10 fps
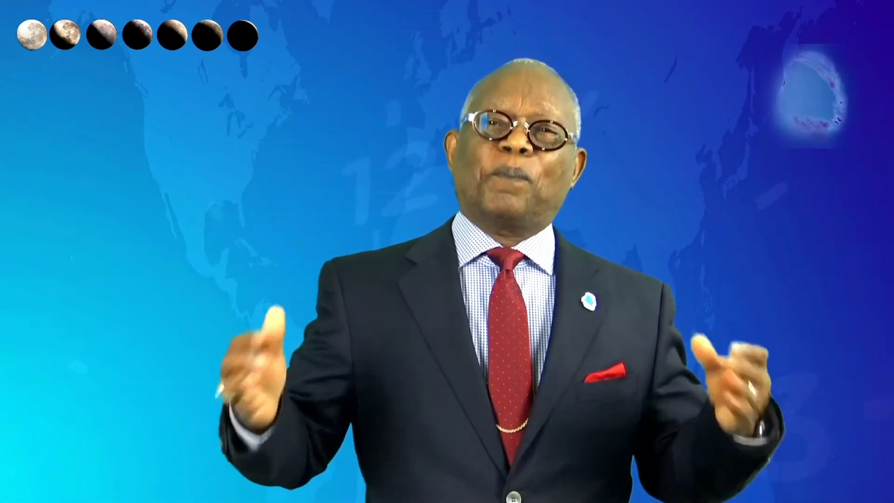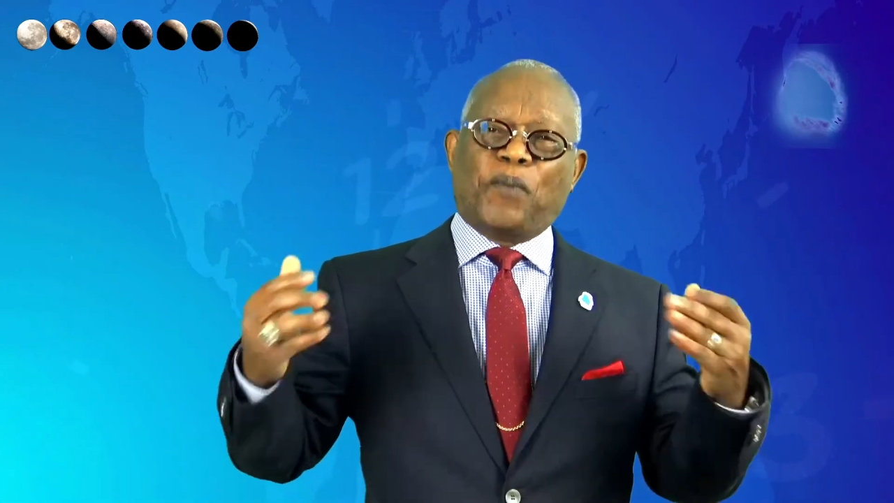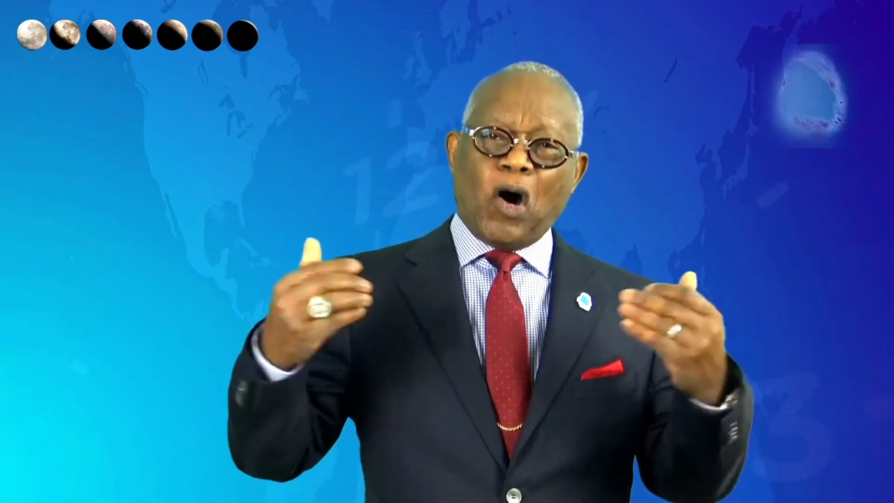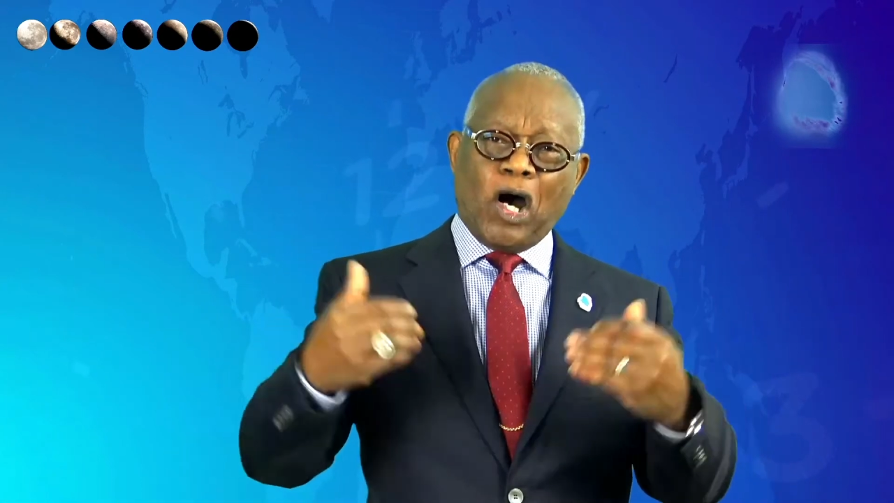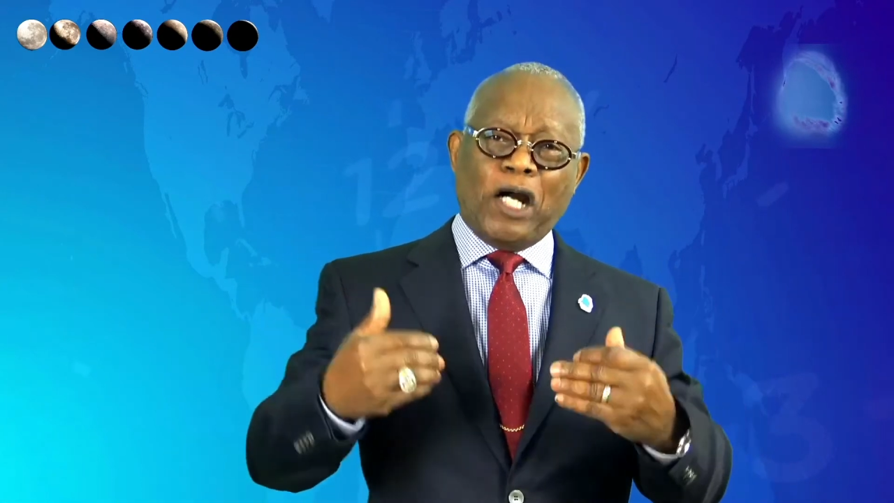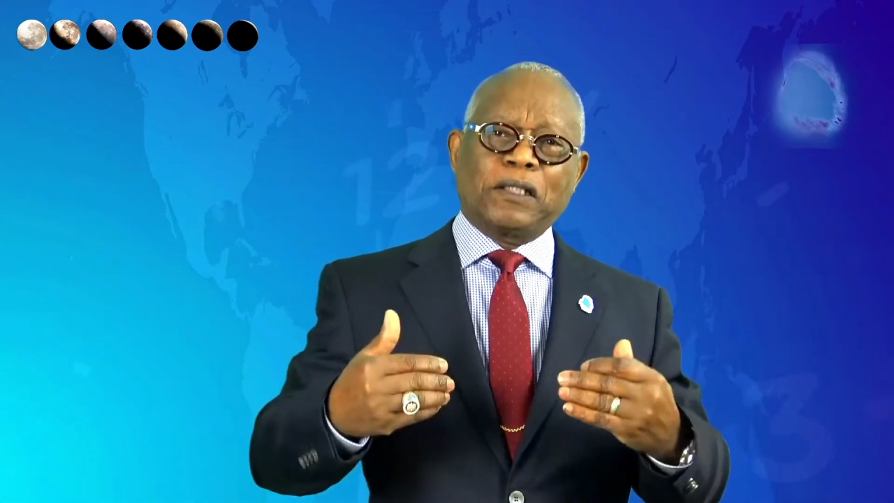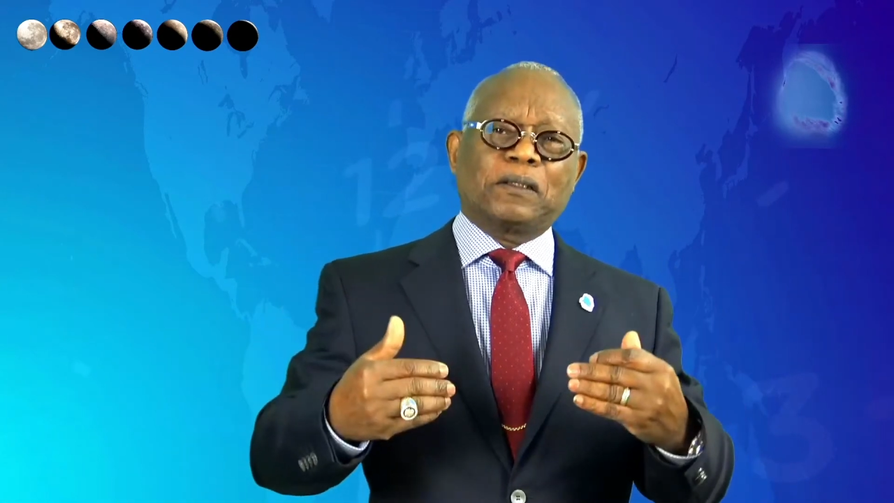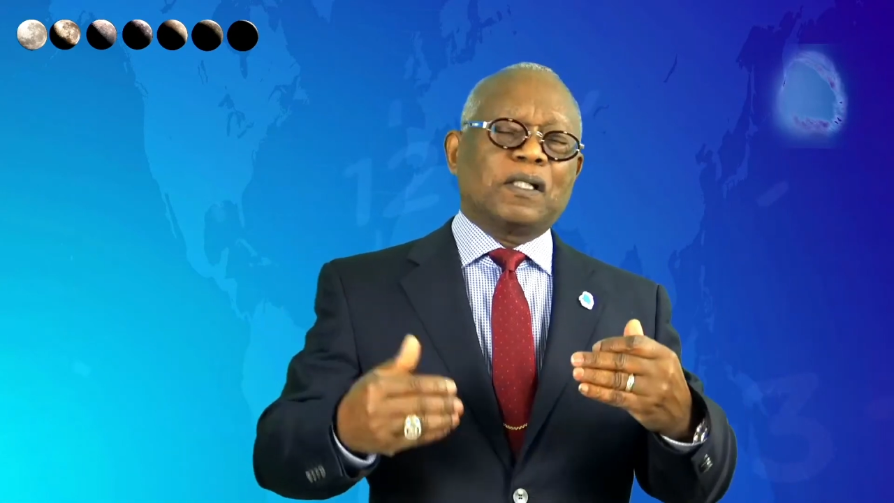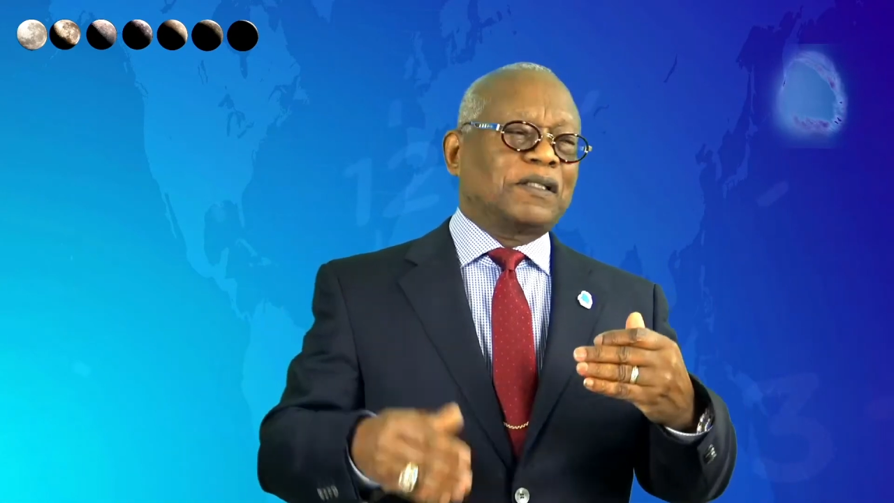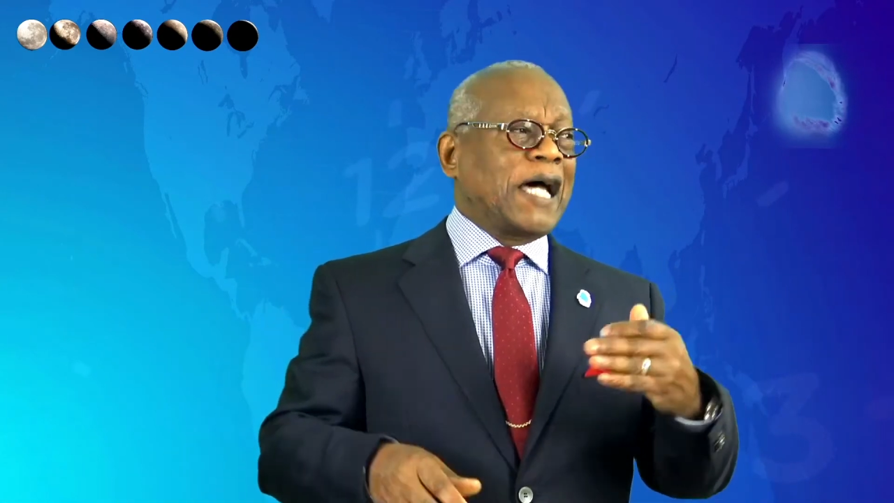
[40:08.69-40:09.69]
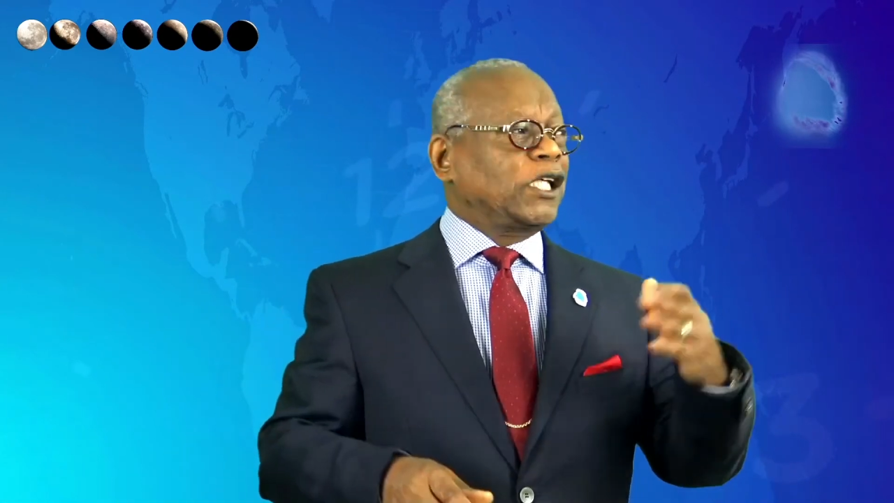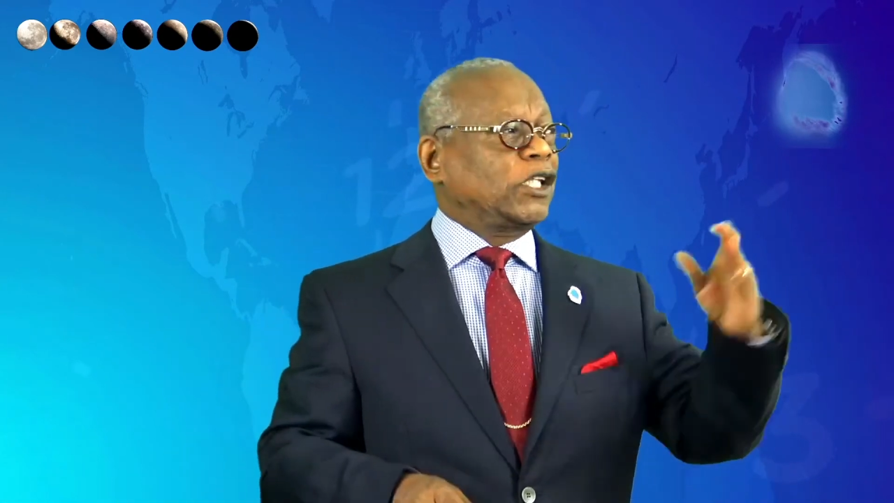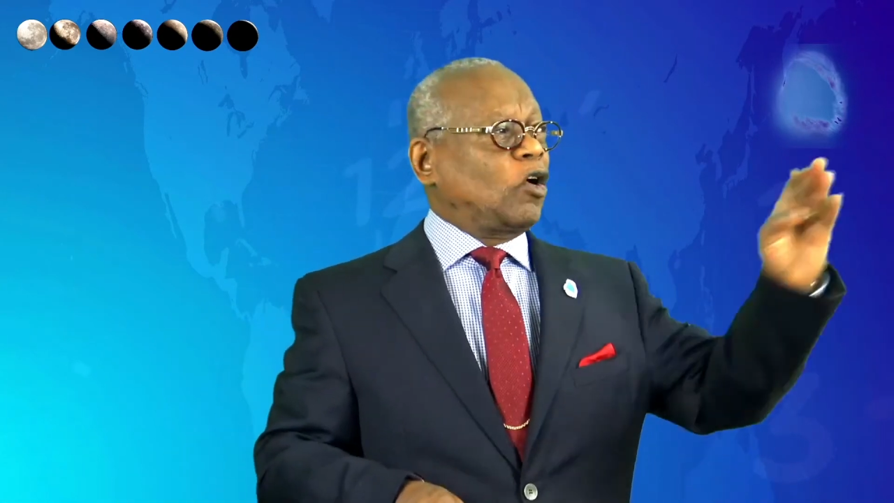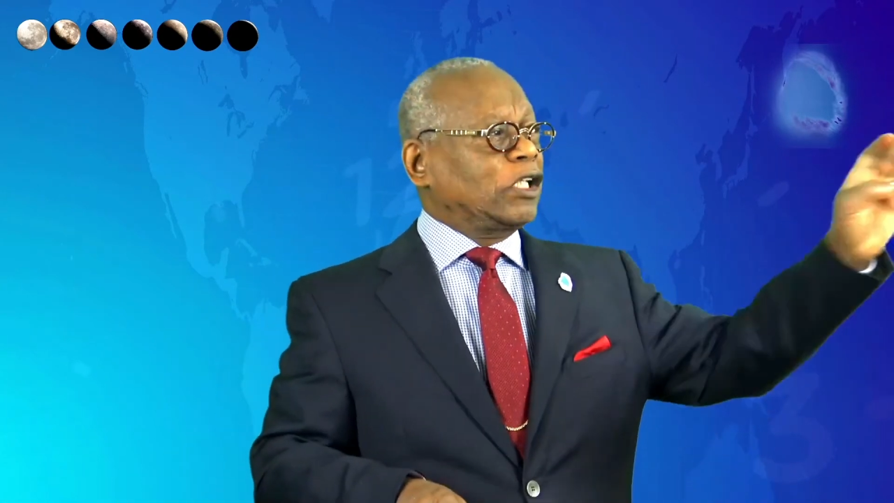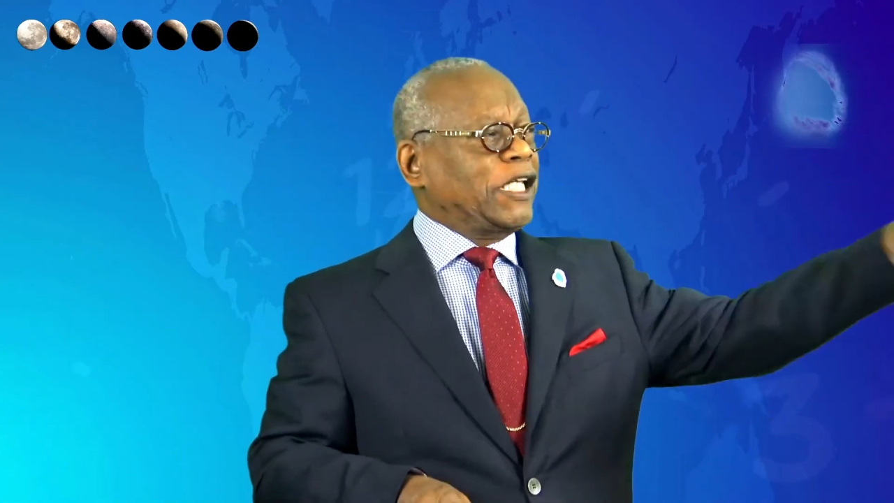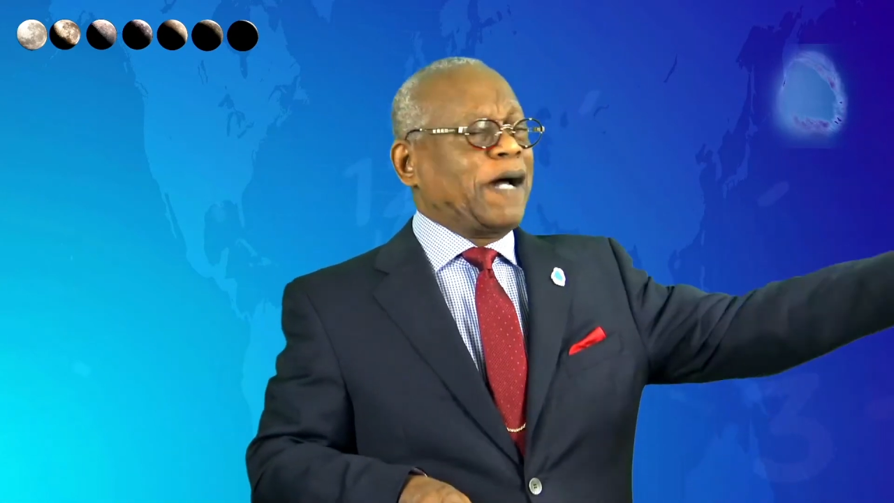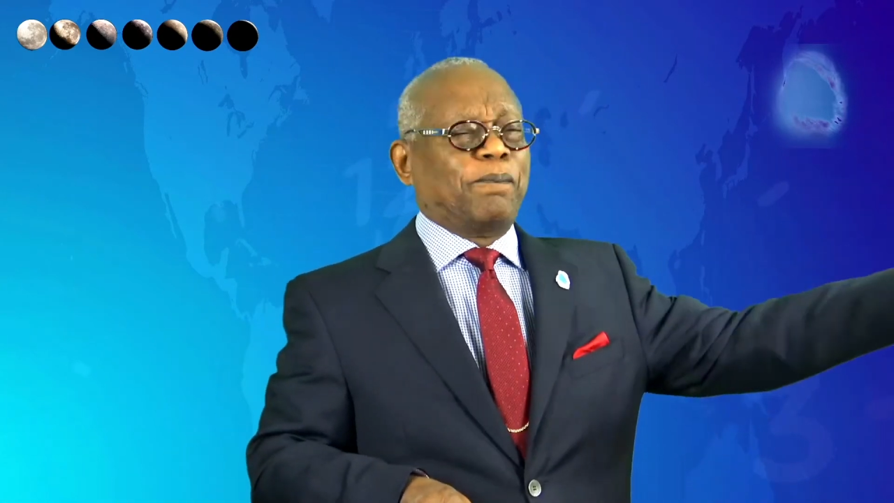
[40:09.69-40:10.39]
Born not in only